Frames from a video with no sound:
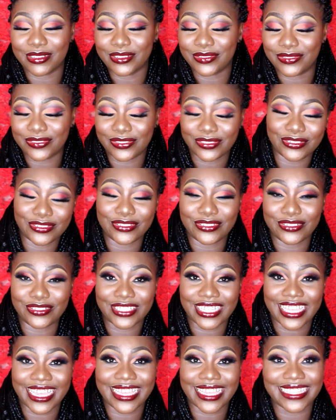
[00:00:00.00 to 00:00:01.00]
My full
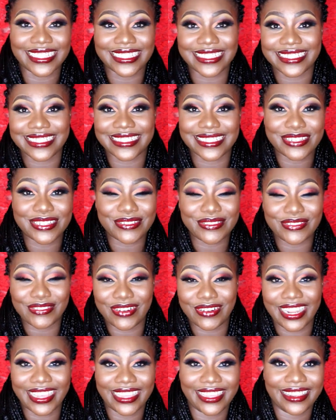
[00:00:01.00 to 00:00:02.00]
look is
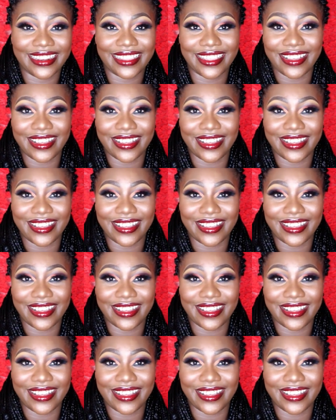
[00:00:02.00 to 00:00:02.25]
right